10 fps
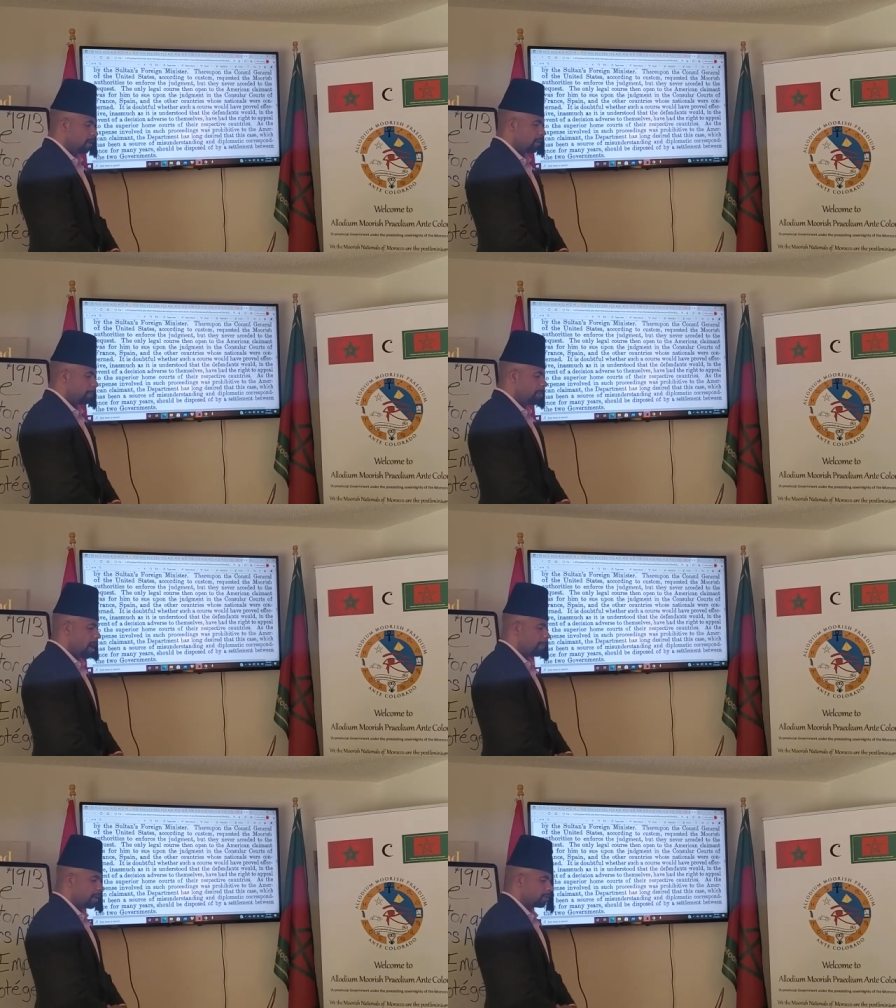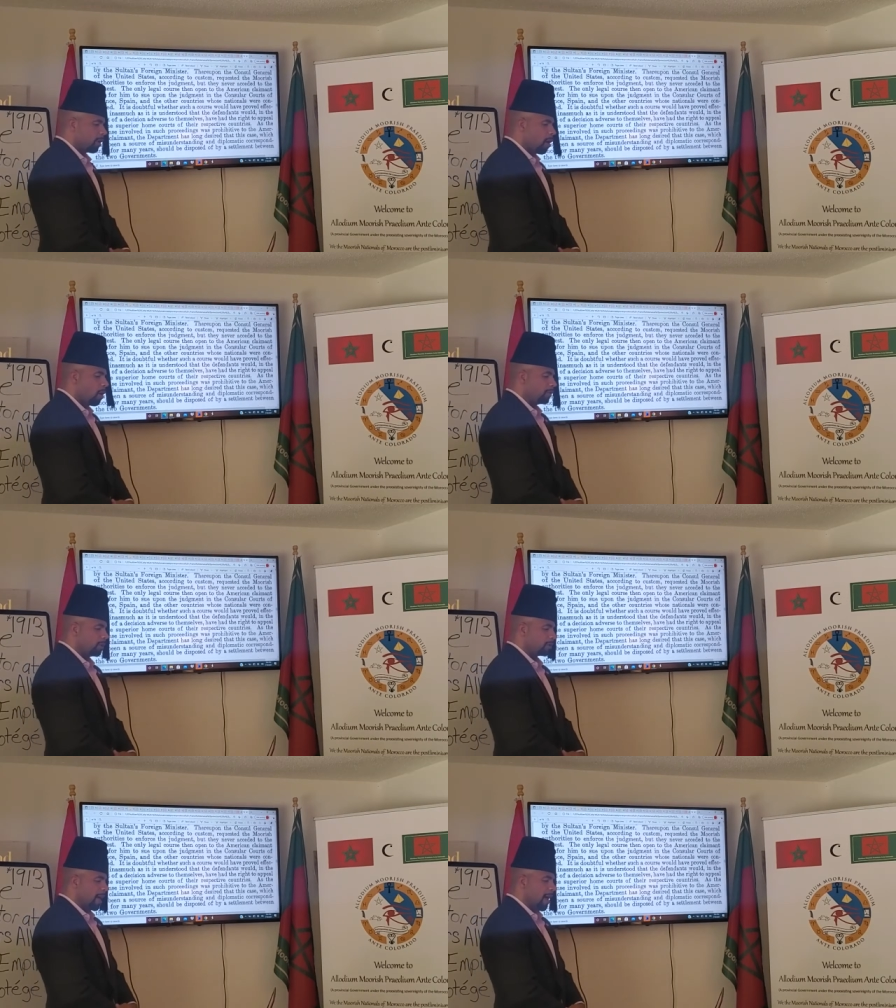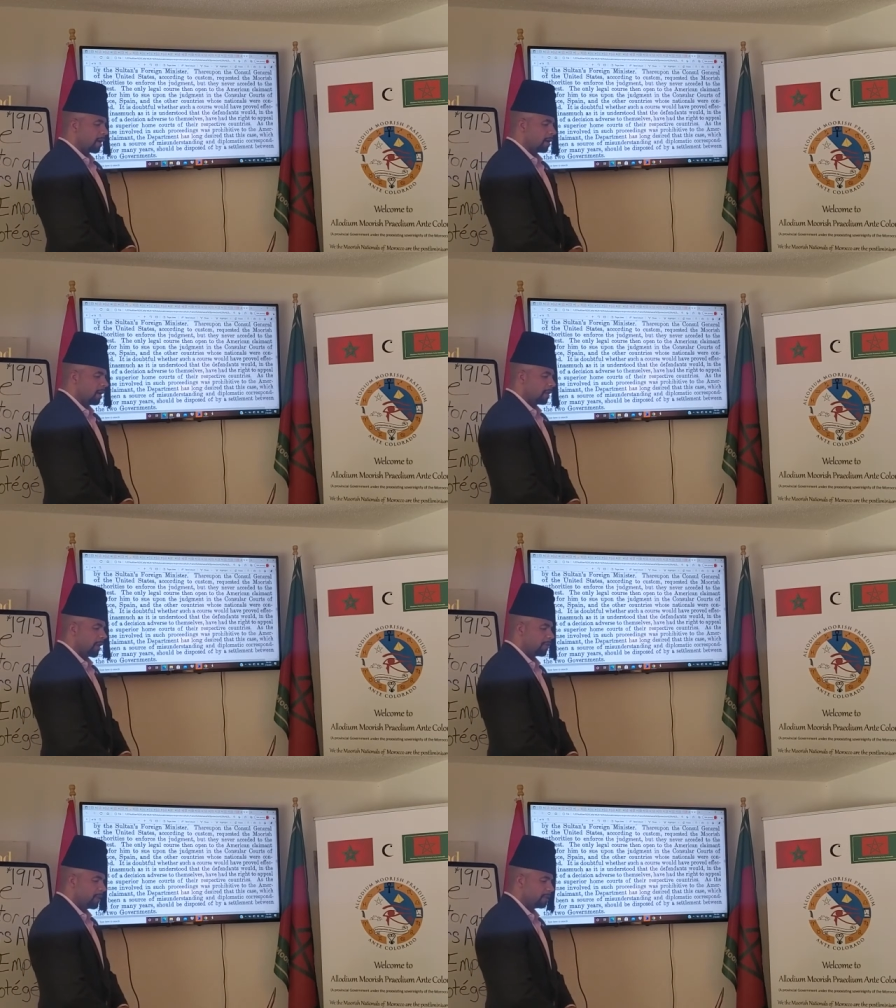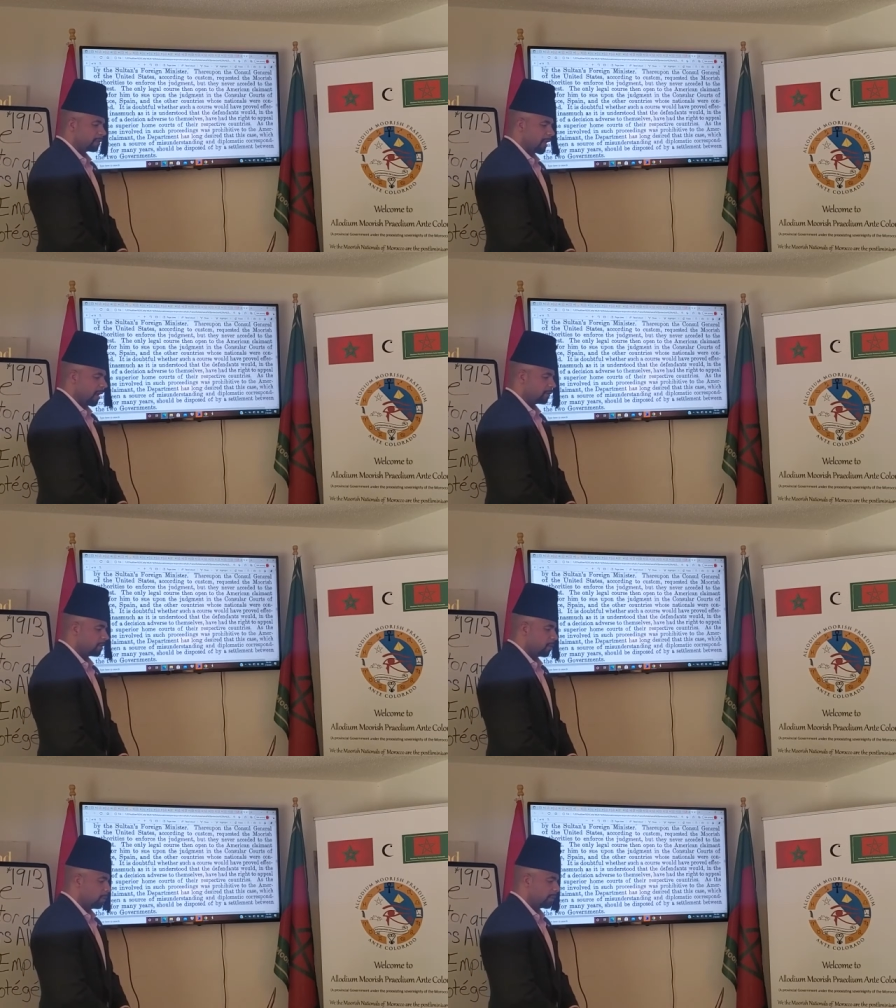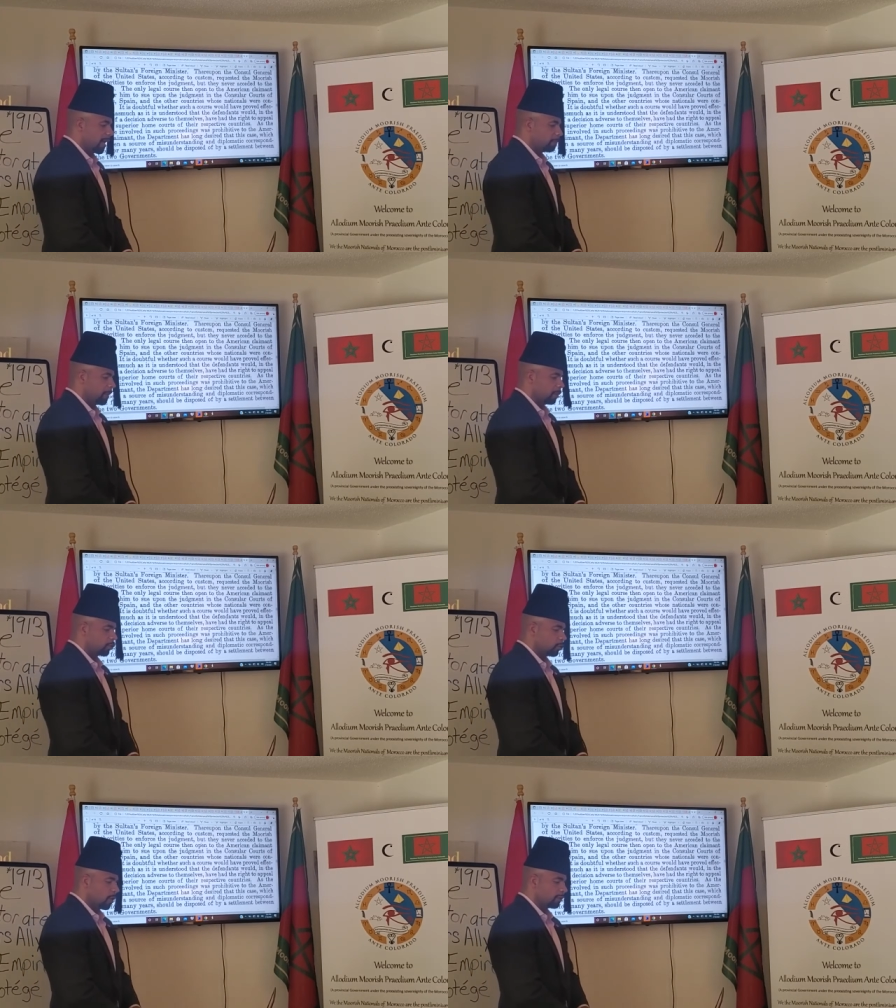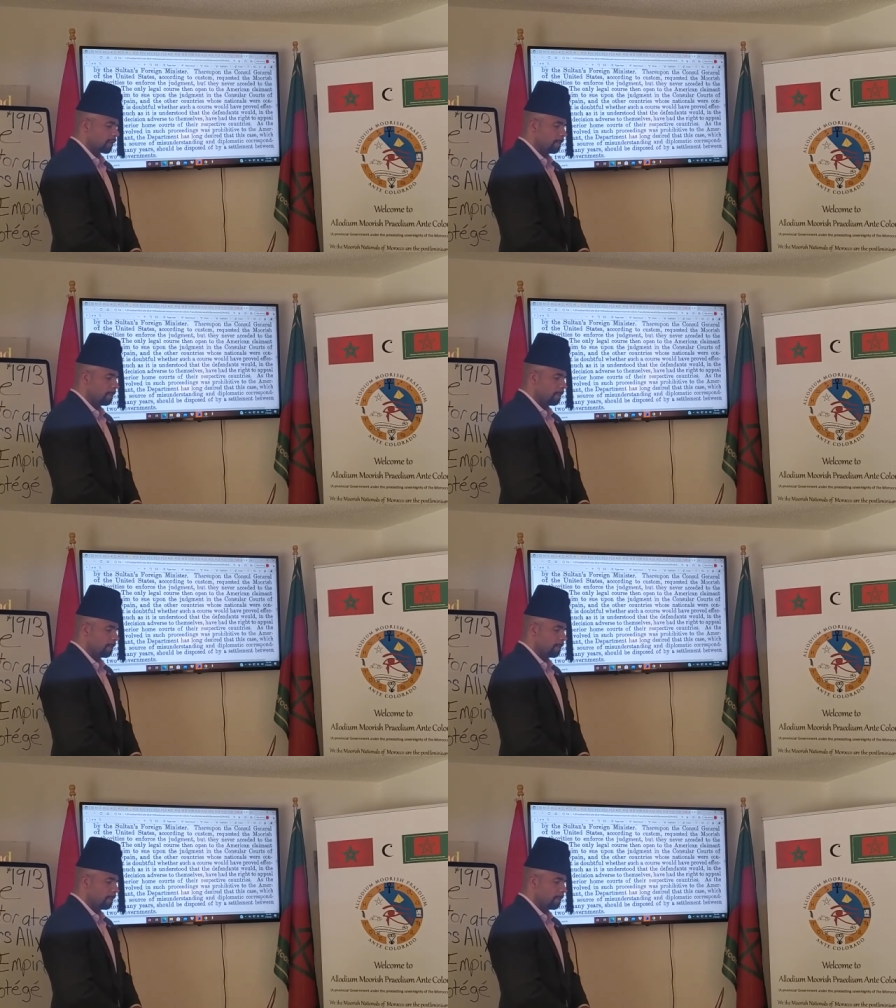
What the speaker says: The department has long desired that this case, which has been a source of